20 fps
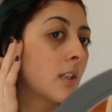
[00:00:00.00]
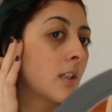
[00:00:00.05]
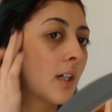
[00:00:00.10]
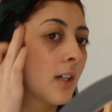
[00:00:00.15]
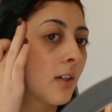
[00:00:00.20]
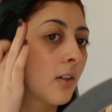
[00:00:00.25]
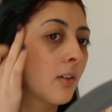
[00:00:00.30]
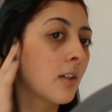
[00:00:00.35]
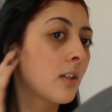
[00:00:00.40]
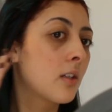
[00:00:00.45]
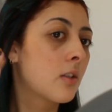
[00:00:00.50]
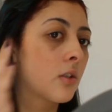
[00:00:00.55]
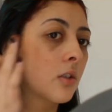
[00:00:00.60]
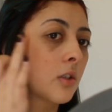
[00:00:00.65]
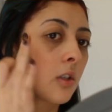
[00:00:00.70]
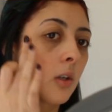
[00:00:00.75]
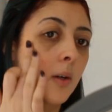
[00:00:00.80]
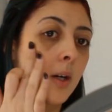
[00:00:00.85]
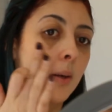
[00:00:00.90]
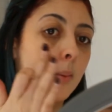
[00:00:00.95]
How did that
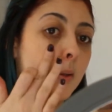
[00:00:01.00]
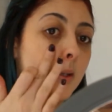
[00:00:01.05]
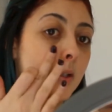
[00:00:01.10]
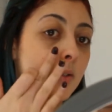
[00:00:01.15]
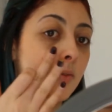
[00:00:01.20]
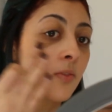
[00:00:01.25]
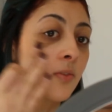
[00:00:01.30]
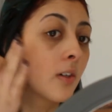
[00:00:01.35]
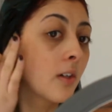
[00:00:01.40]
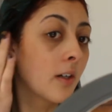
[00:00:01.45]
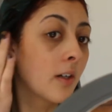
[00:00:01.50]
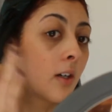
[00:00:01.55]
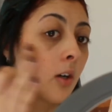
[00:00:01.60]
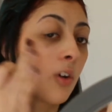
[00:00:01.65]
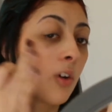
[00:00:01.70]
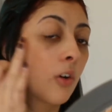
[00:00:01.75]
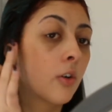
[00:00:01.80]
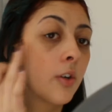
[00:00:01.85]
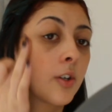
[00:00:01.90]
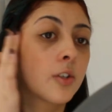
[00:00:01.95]
show up? It is very
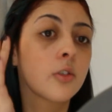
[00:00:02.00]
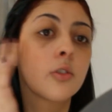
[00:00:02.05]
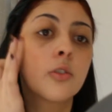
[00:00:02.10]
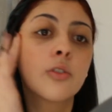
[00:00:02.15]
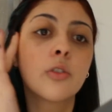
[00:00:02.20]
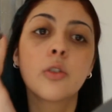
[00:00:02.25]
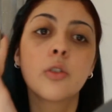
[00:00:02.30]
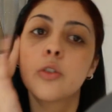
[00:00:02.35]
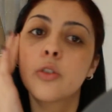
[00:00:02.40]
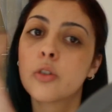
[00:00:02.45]
orange.